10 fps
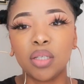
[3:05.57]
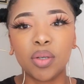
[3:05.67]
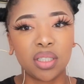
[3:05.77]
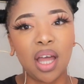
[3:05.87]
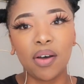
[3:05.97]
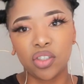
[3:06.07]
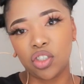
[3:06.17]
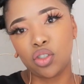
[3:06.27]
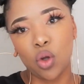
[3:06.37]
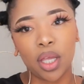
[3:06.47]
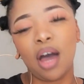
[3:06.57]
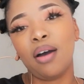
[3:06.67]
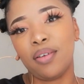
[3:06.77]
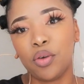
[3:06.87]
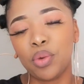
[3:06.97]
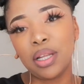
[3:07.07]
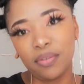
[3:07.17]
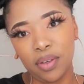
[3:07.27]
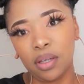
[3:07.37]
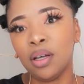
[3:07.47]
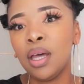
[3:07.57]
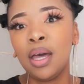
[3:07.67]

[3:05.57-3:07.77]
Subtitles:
because now I was just talking how I really feel,